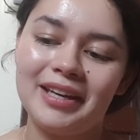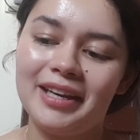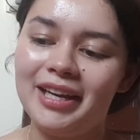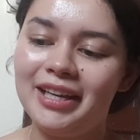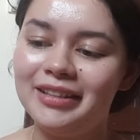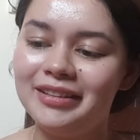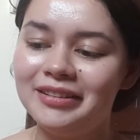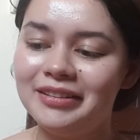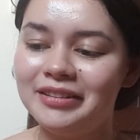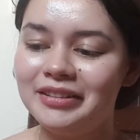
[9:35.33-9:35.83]

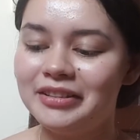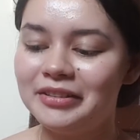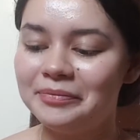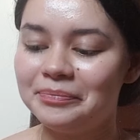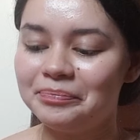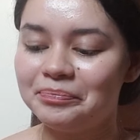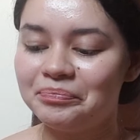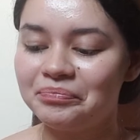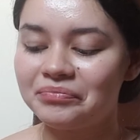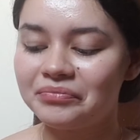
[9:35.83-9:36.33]
And
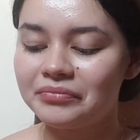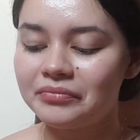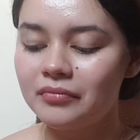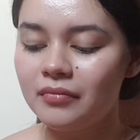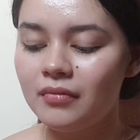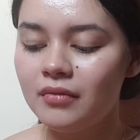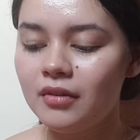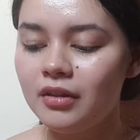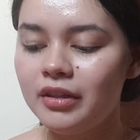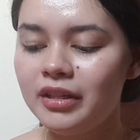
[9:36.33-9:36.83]

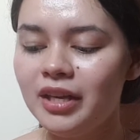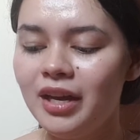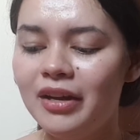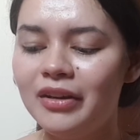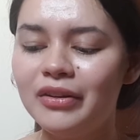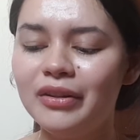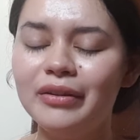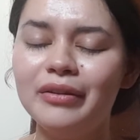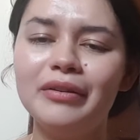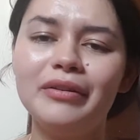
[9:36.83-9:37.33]

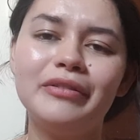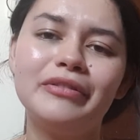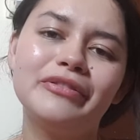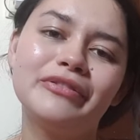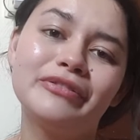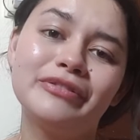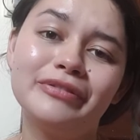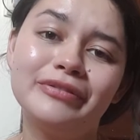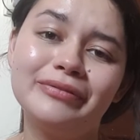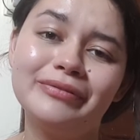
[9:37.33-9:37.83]
yeah, a lot of
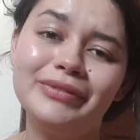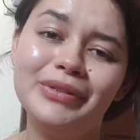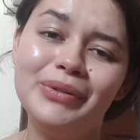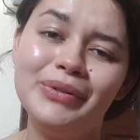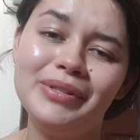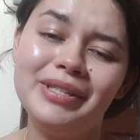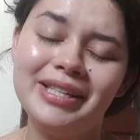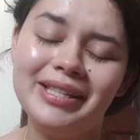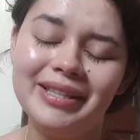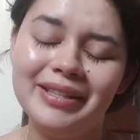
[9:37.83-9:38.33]

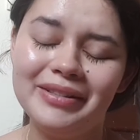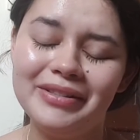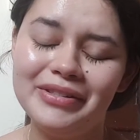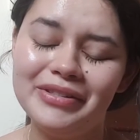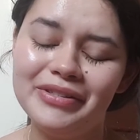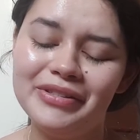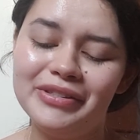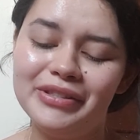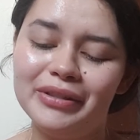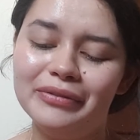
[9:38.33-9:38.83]
New
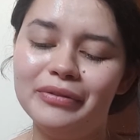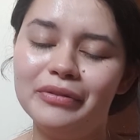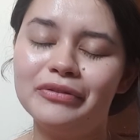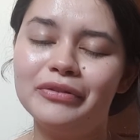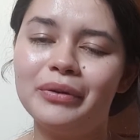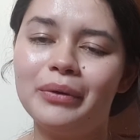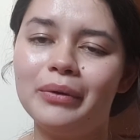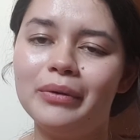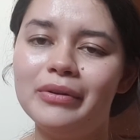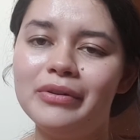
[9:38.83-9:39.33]
Zealander stuff,
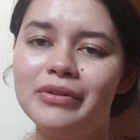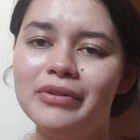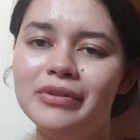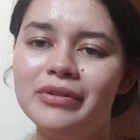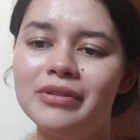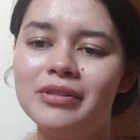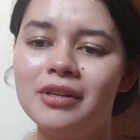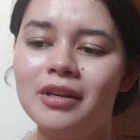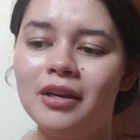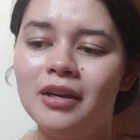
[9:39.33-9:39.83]
of
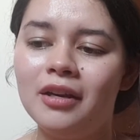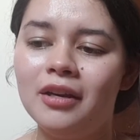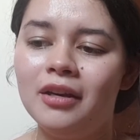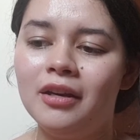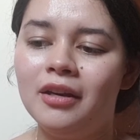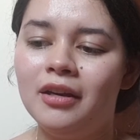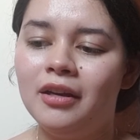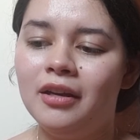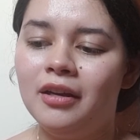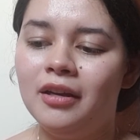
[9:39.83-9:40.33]
course.
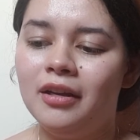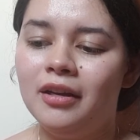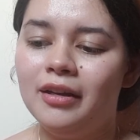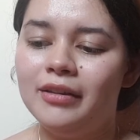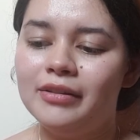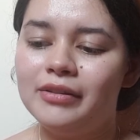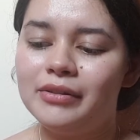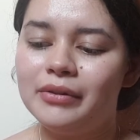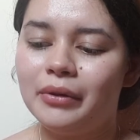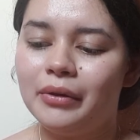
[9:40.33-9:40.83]

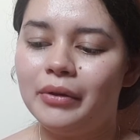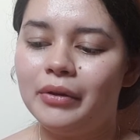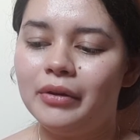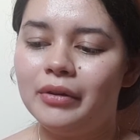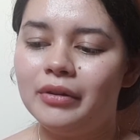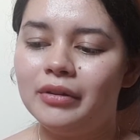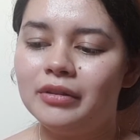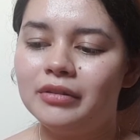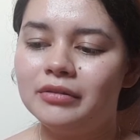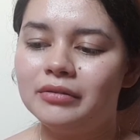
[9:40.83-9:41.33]
I
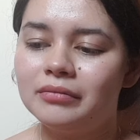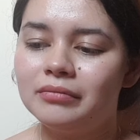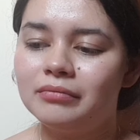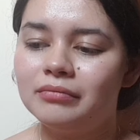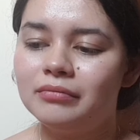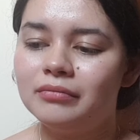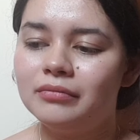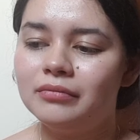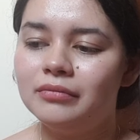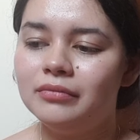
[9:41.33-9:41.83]
saw
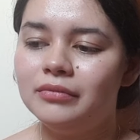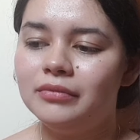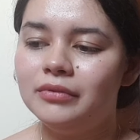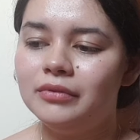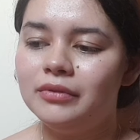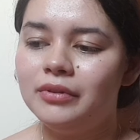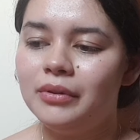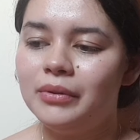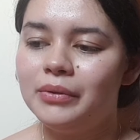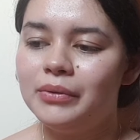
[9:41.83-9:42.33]

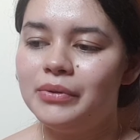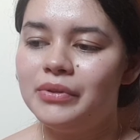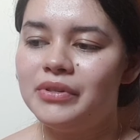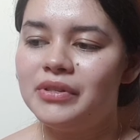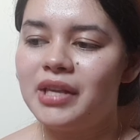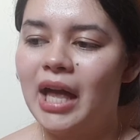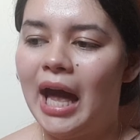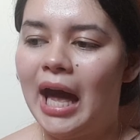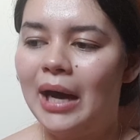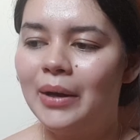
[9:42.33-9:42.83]

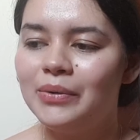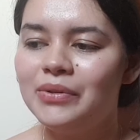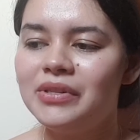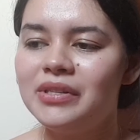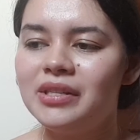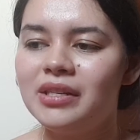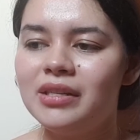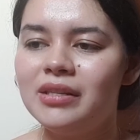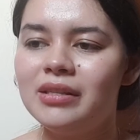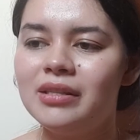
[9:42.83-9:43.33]
those
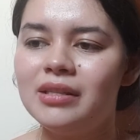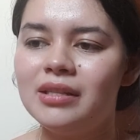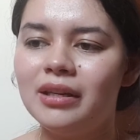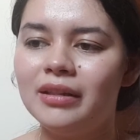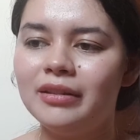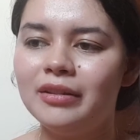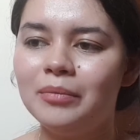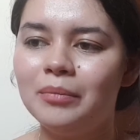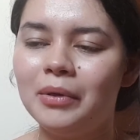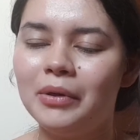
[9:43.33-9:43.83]
houses
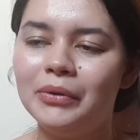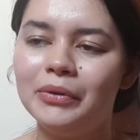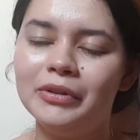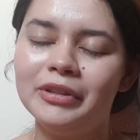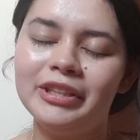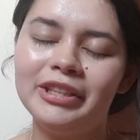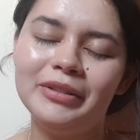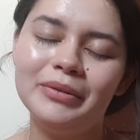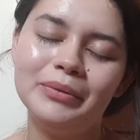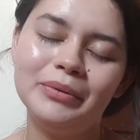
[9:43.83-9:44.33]
that the
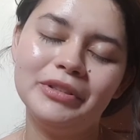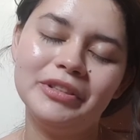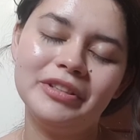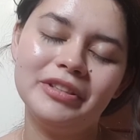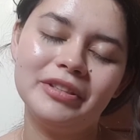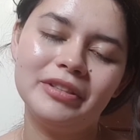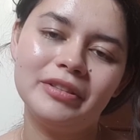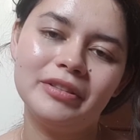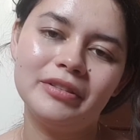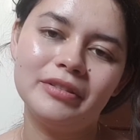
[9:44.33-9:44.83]
Maori would
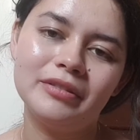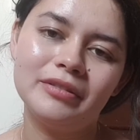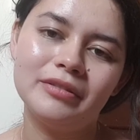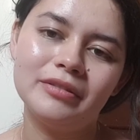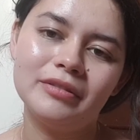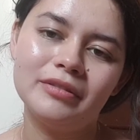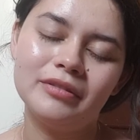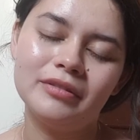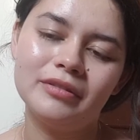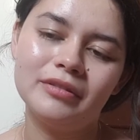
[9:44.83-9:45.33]

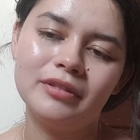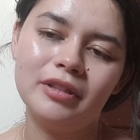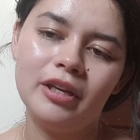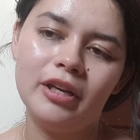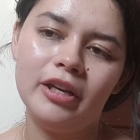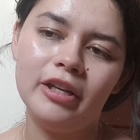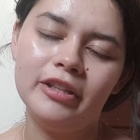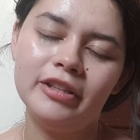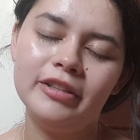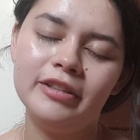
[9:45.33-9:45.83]

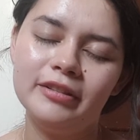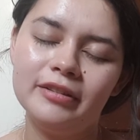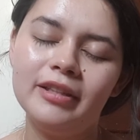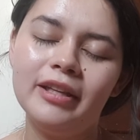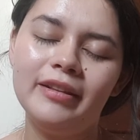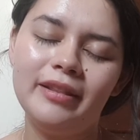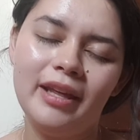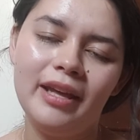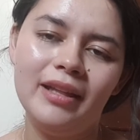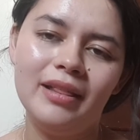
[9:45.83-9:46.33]

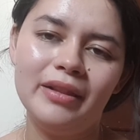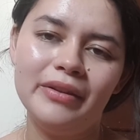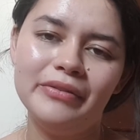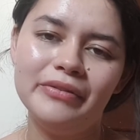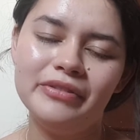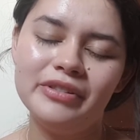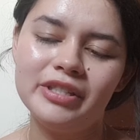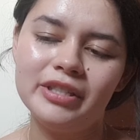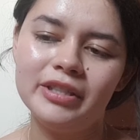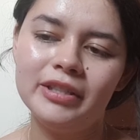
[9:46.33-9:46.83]
that they
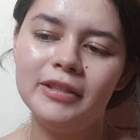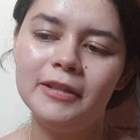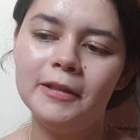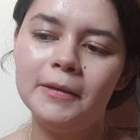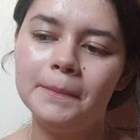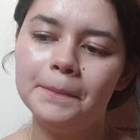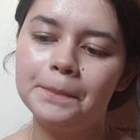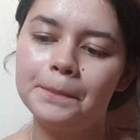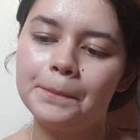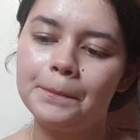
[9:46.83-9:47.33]
lived
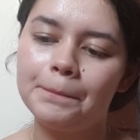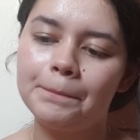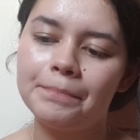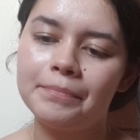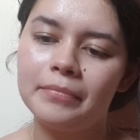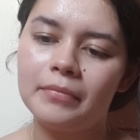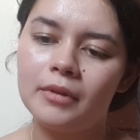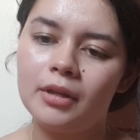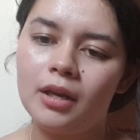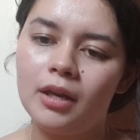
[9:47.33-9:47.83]
in,
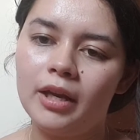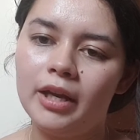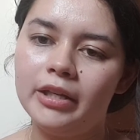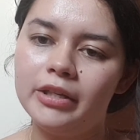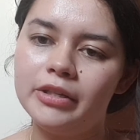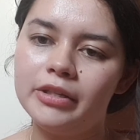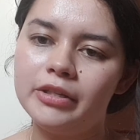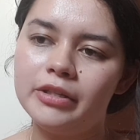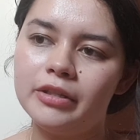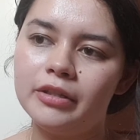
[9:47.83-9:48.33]

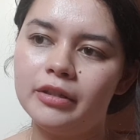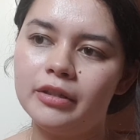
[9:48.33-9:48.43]
and